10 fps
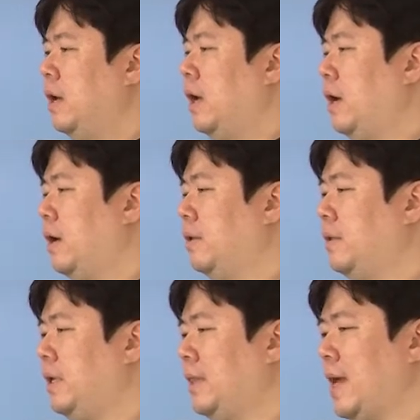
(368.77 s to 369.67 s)

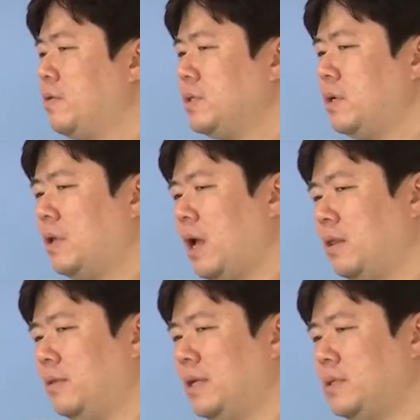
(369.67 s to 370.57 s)
The languages are
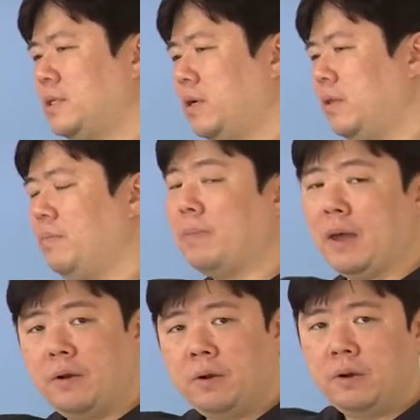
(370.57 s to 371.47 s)
not necessarily
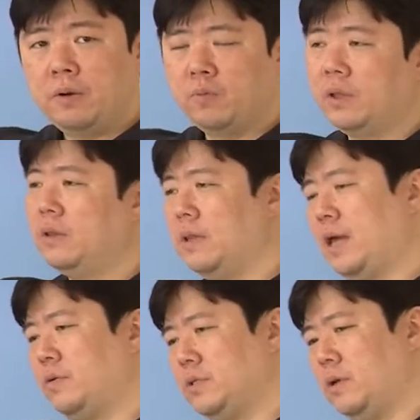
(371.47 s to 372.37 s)
better. One
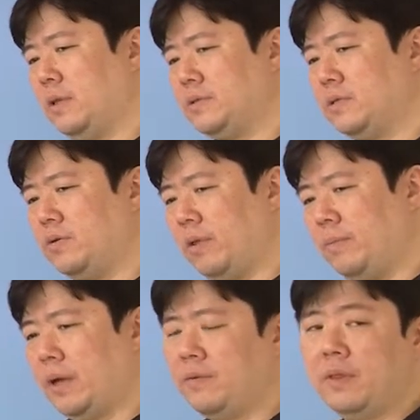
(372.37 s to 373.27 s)
language is not necessarily
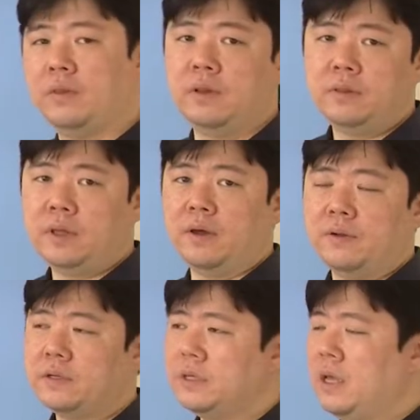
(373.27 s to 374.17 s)
better than the
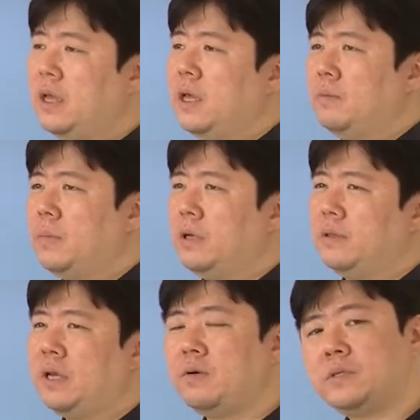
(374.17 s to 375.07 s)
others.
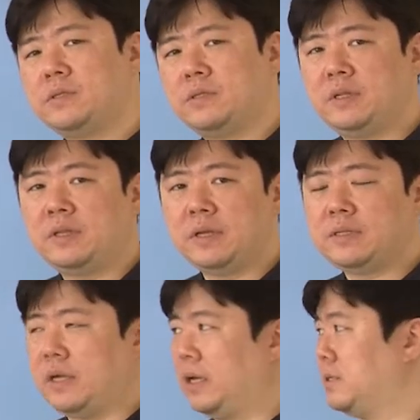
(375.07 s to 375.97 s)
But here's the
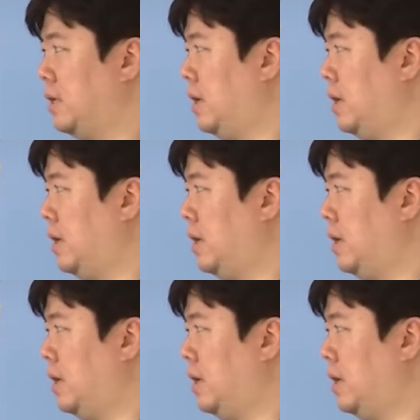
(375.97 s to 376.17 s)
statistics.